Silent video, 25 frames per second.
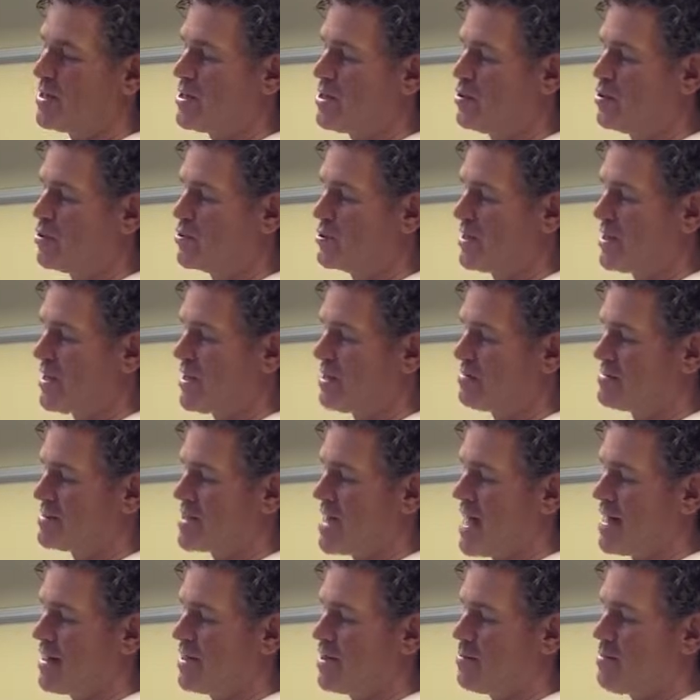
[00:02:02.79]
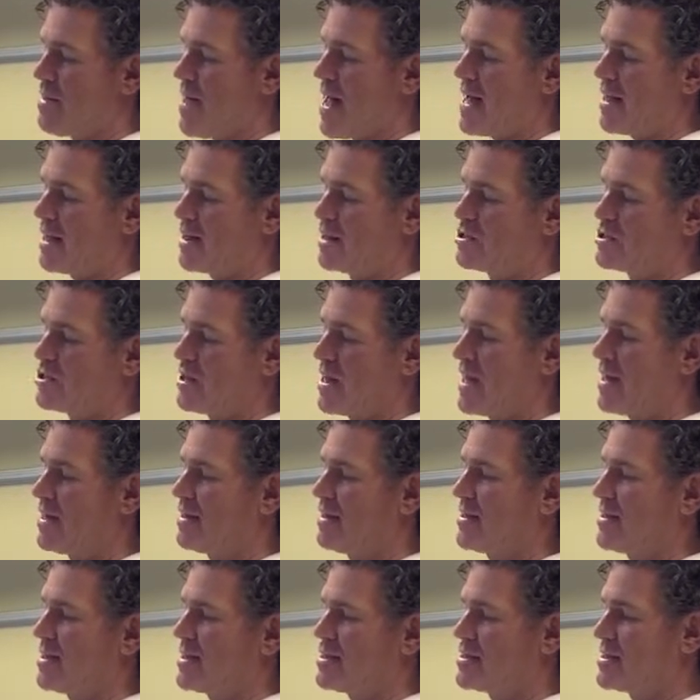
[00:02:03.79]
usually comes out of the package
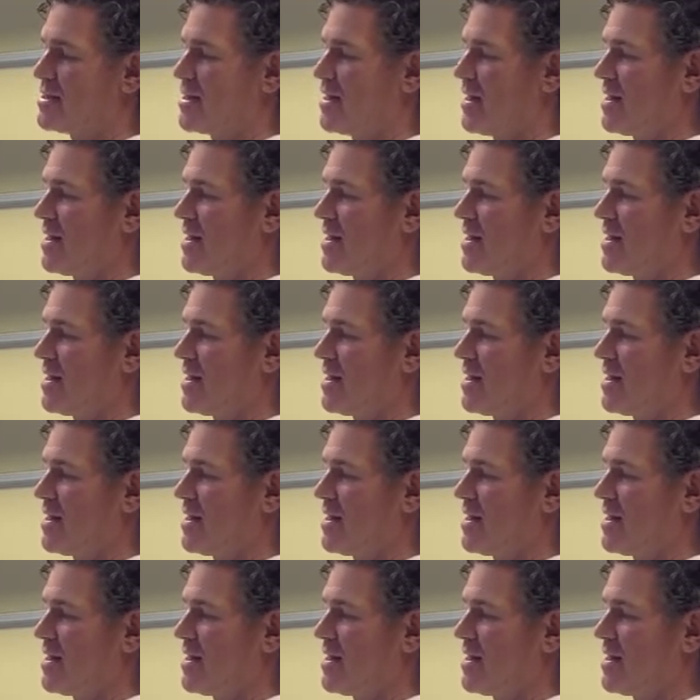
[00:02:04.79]
like this,